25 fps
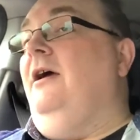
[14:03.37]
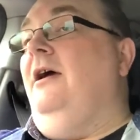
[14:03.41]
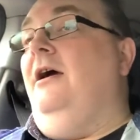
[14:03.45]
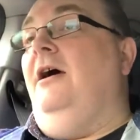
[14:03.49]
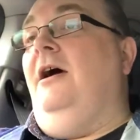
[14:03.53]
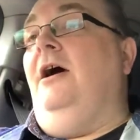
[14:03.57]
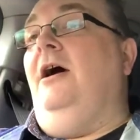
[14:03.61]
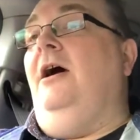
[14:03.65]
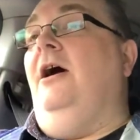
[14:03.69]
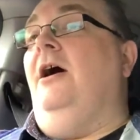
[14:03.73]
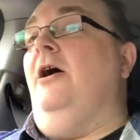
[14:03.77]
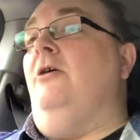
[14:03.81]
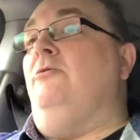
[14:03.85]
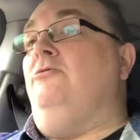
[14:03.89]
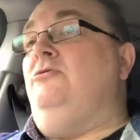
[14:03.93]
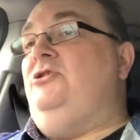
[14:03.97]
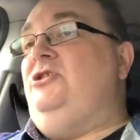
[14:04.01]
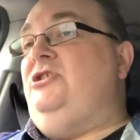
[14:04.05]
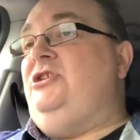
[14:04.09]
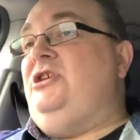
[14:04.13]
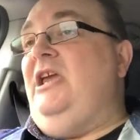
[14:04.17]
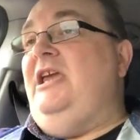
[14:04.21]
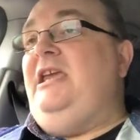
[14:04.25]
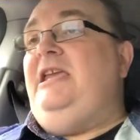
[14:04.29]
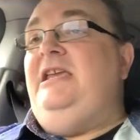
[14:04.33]
Oh,
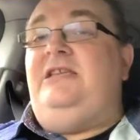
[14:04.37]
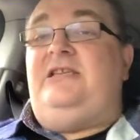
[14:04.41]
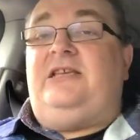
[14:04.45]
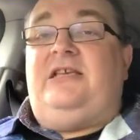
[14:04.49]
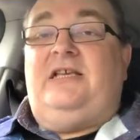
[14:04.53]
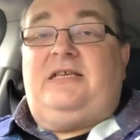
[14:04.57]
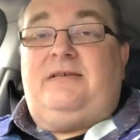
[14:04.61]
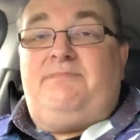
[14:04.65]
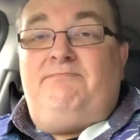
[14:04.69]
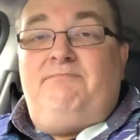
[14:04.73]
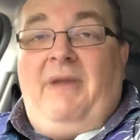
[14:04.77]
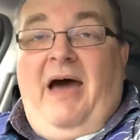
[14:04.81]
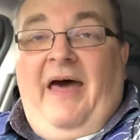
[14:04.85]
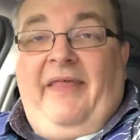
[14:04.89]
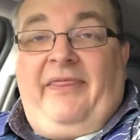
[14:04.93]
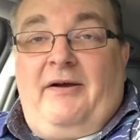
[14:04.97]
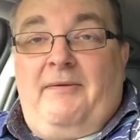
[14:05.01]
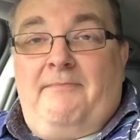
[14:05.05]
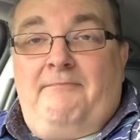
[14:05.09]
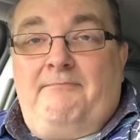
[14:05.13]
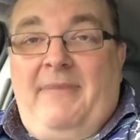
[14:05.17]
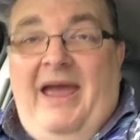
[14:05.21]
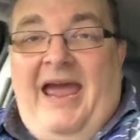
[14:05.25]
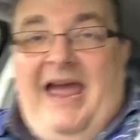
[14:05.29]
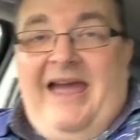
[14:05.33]
Jesus, Mother
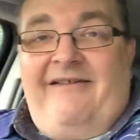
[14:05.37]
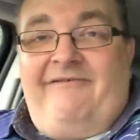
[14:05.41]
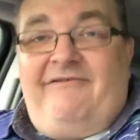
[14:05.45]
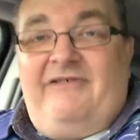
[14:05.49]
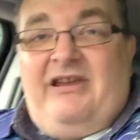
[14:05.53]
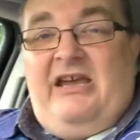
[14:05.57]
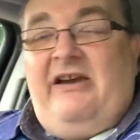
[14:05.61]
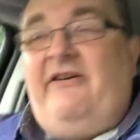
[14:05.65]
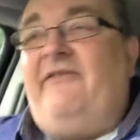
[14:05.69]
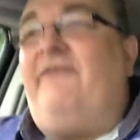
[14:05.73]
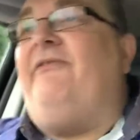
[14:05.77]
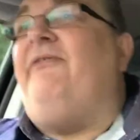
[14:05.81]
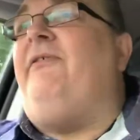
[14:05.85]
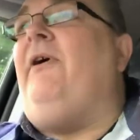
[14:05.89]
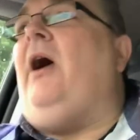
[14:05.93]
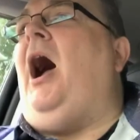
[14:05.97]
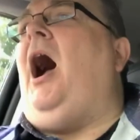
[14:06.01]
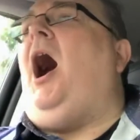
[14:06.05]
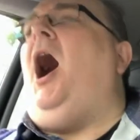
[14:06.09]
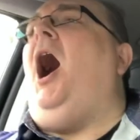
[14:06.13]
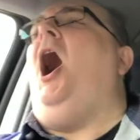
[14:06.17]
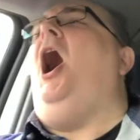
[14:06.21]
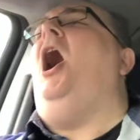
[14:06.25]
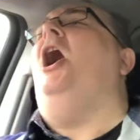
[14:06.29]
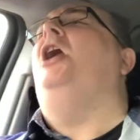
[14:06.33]
Mary
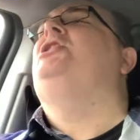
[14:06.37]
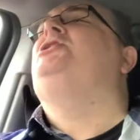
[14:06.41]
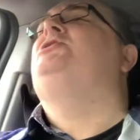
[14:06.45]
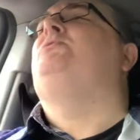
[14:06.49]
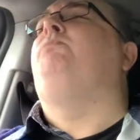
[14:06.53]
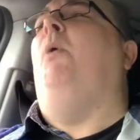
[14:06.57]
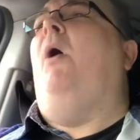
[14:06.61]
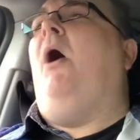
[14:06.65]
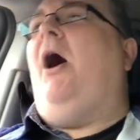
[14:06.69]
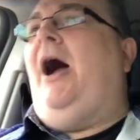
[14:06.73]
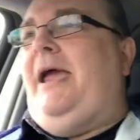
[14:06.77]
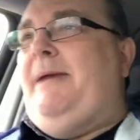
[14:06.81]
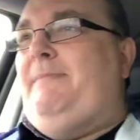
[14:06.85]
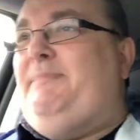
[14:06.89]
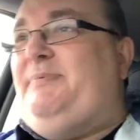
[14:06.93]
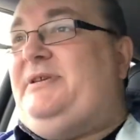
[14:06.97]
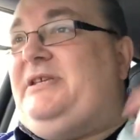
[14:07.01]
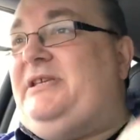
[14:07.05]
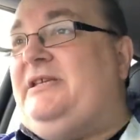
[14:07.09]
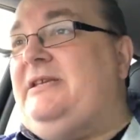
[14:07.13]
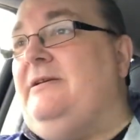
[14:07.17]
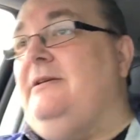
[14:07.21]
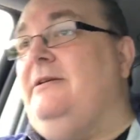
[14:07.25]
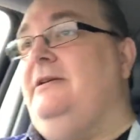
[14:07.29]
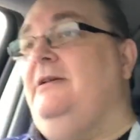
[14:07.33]
of arse
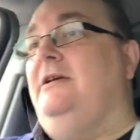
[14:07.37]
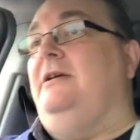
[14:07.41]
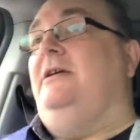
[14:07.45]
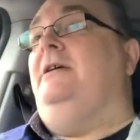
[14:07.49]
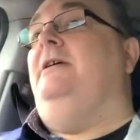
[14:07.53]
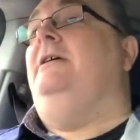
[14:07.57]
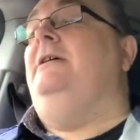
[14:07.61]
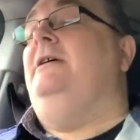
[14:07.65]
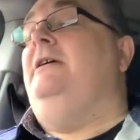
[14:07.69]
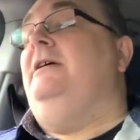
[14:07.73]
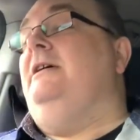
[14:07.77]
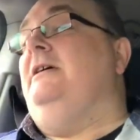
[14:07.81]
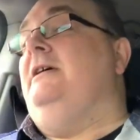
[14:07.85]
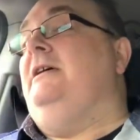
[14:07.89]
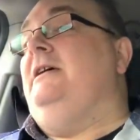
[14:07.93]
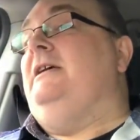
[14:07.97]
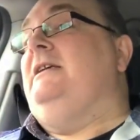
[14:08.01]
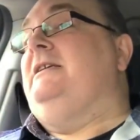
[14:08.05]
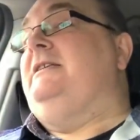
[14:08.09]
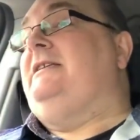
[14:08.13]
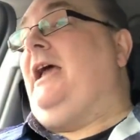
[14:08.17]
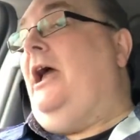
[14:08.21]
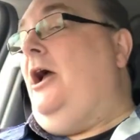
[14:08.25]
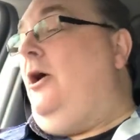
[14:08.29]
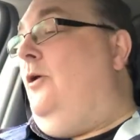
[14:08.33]
wipes.
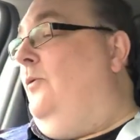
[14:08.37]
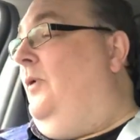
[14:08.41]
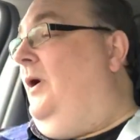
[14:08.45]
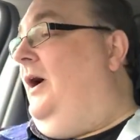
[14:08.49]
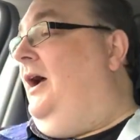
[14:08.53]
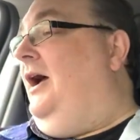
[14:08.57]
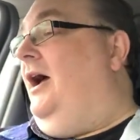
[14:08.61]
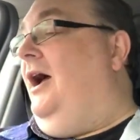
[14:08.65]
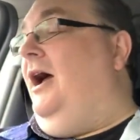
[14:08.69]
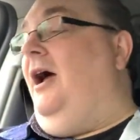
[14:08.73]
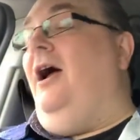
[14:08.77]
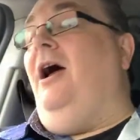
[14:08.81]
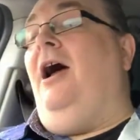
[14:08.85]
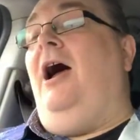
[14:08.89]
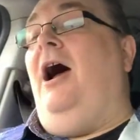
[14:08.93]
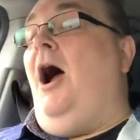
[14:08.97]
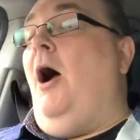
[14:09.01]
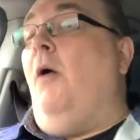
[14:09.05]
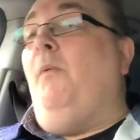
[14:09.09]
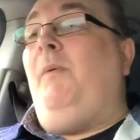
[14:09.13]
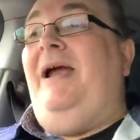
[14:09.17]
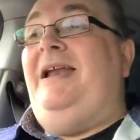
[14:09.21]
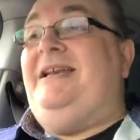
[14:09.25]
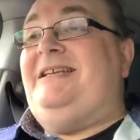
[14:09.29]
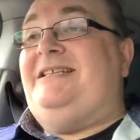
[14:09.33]
So, I
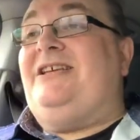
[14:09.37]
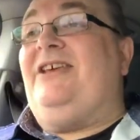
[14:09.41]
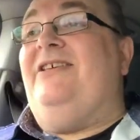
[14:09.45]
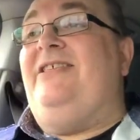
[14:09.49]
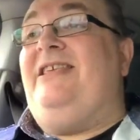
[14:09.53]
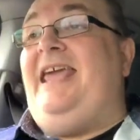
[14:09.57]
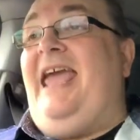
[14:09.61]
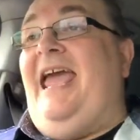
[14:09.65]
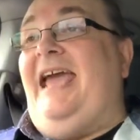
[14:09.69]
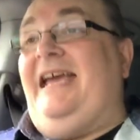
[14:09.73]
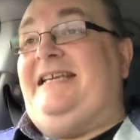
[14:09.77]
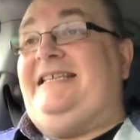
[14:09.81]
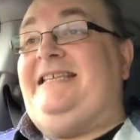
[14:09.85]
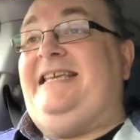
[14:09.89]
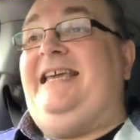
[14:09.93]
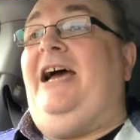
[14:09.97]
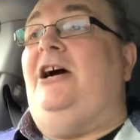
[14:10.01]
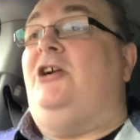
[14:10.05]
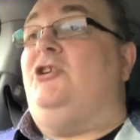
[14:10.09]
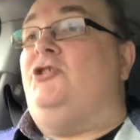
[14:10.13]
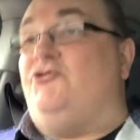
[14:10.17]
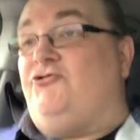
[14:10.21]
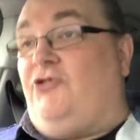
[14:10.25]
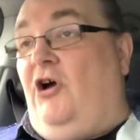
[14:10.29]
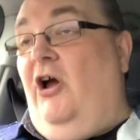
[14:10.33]
went to the exit,
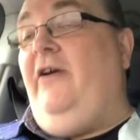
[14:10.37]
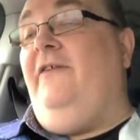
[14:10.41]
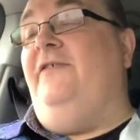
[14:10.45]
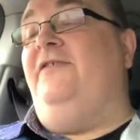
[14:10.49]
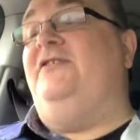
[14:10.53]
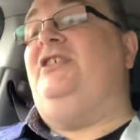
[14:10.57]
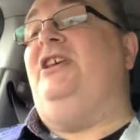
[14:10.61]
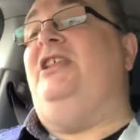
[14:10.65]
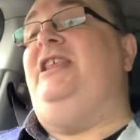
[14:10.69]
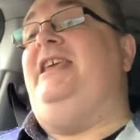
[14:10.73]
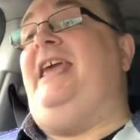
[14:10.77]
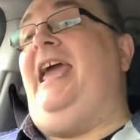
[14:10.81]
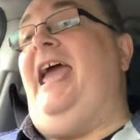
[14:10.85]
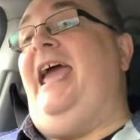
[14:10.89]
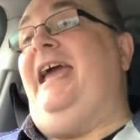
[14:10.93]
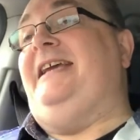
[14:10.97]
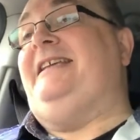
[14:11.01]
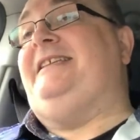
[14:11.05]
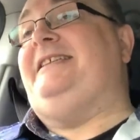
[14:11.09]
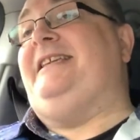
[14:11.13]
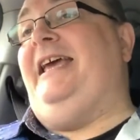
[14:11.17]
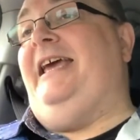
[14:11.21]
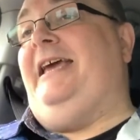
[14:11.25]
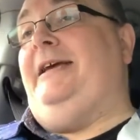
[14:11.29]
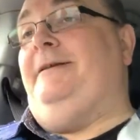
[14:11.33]
I drove to the
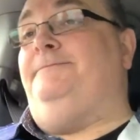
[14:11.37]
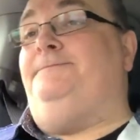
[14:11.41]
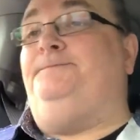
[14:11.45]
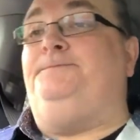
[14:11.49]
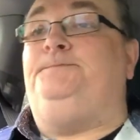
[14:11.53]
exit.